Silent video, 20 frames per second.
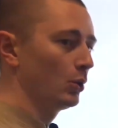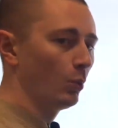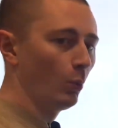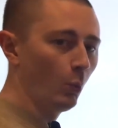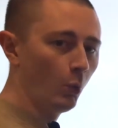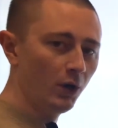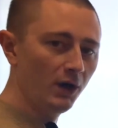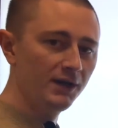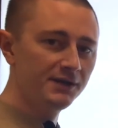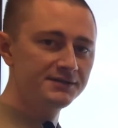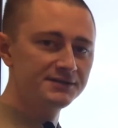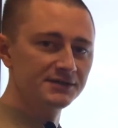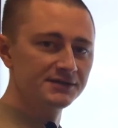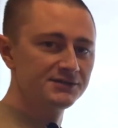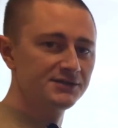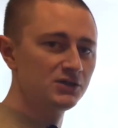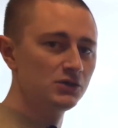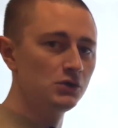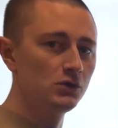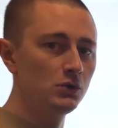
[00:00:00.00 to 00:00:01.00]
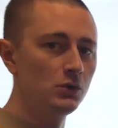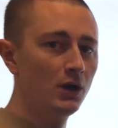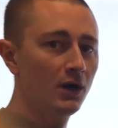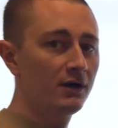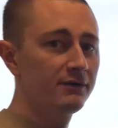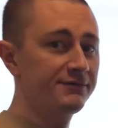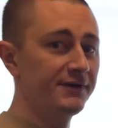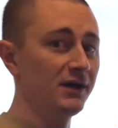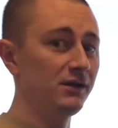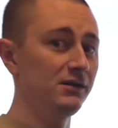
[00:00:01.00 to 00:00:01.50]
1 to 2
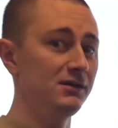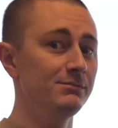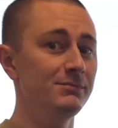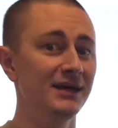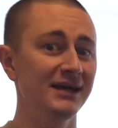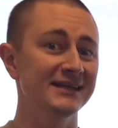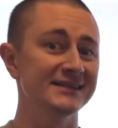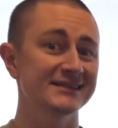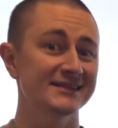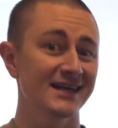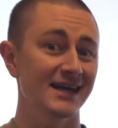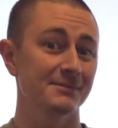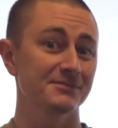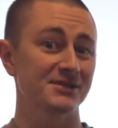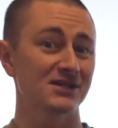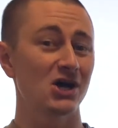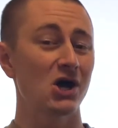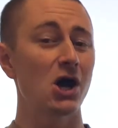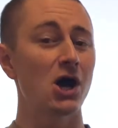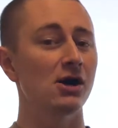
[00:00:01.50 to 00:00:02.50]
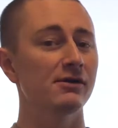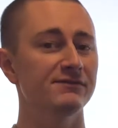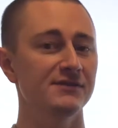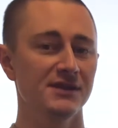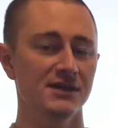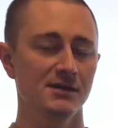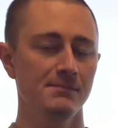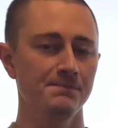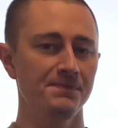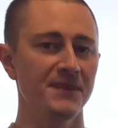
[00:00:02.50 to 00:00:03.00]
fairly big steps off of
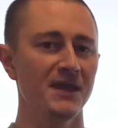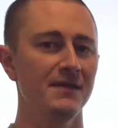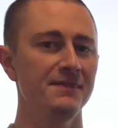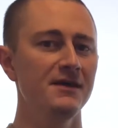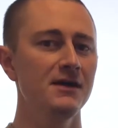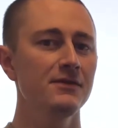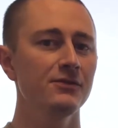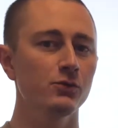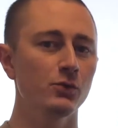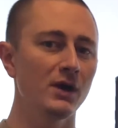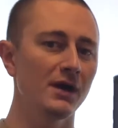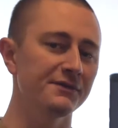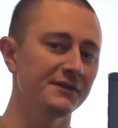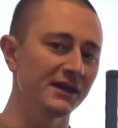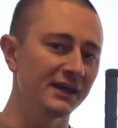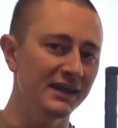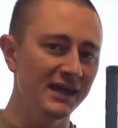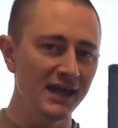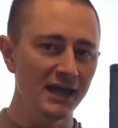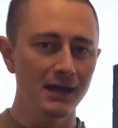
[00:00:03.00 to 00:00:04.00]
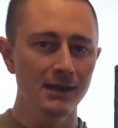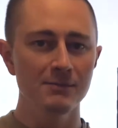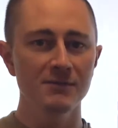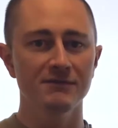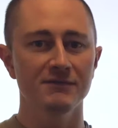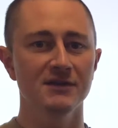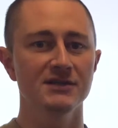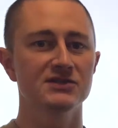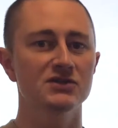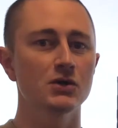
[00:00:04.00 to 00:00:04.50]
them. And then throughout the game,
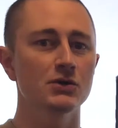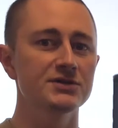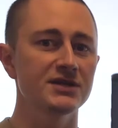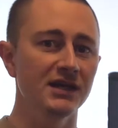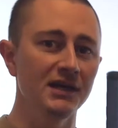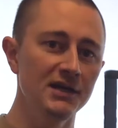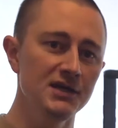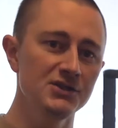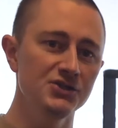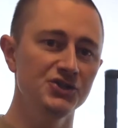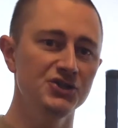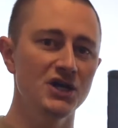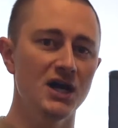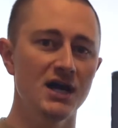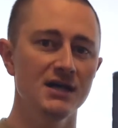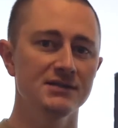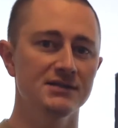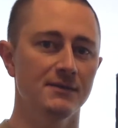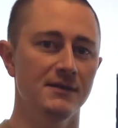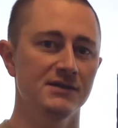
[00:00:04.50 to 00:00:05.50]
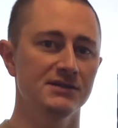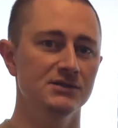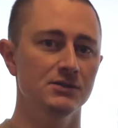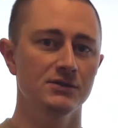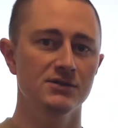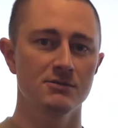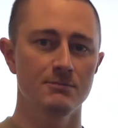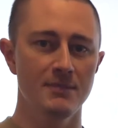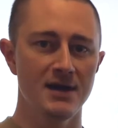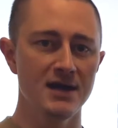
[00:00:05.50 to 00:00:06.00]
if they start to hit shots and they
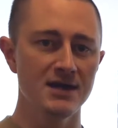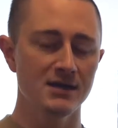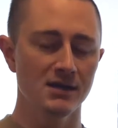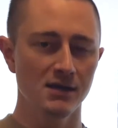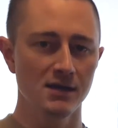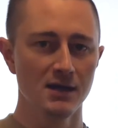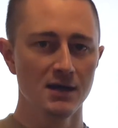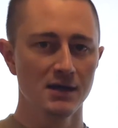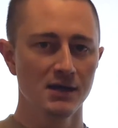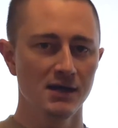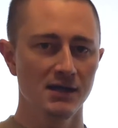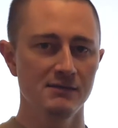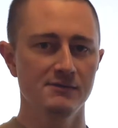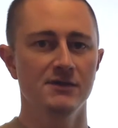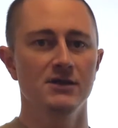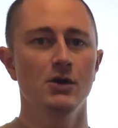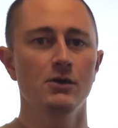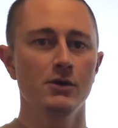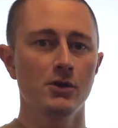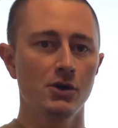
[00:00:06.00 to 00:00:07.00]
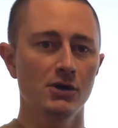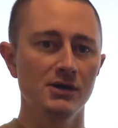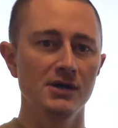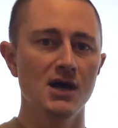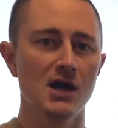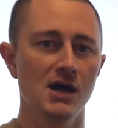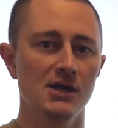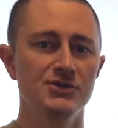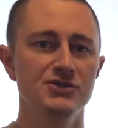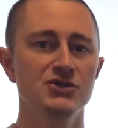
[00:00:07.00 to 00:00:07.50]
start to make it, even though they're a
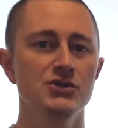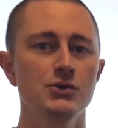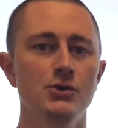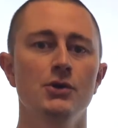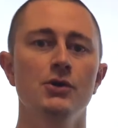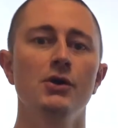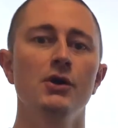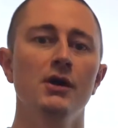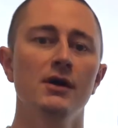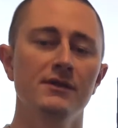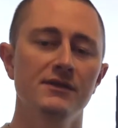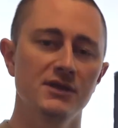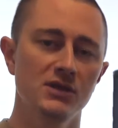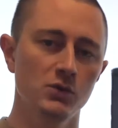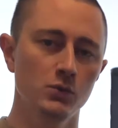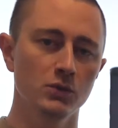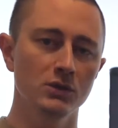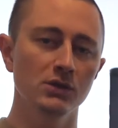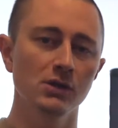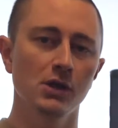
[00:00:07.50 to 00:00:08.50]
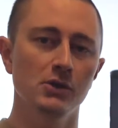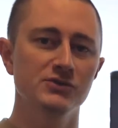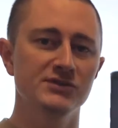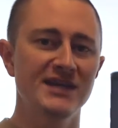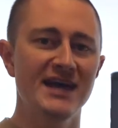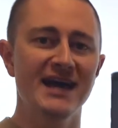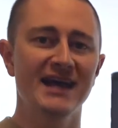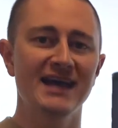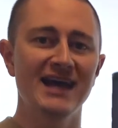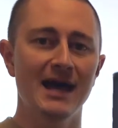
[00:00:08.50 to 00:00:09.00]
non-shooter, then you would close
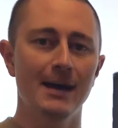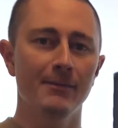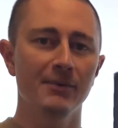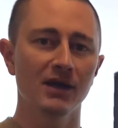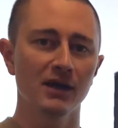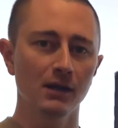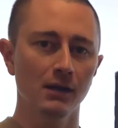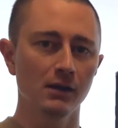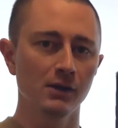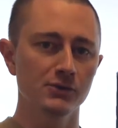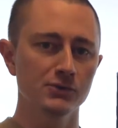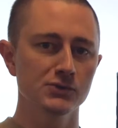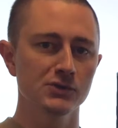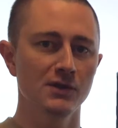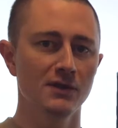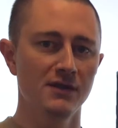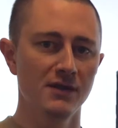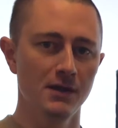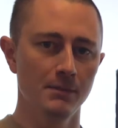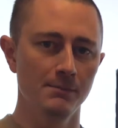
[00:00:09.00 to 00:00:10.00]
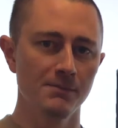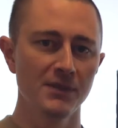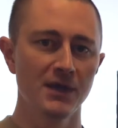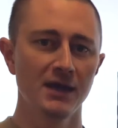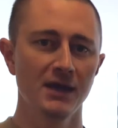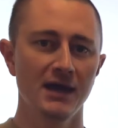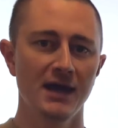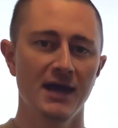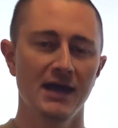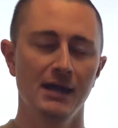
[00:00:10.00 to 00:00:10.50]
that gap and get closer to them
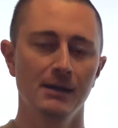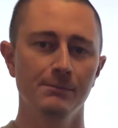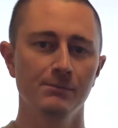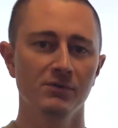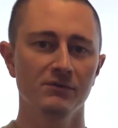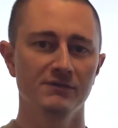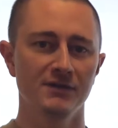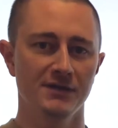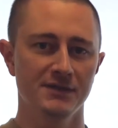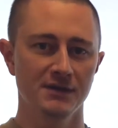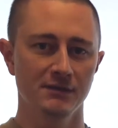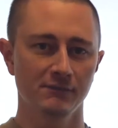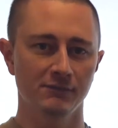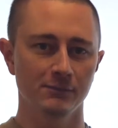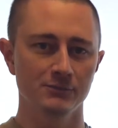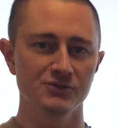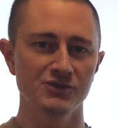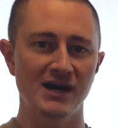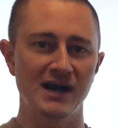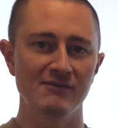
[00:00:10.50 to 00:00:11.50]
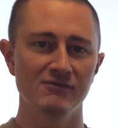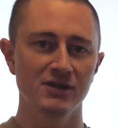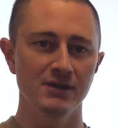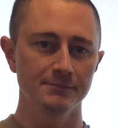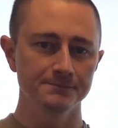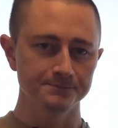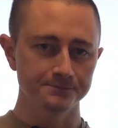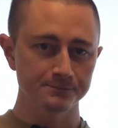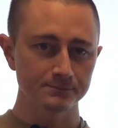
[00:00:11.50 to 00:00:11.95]
and prevent them from driving it.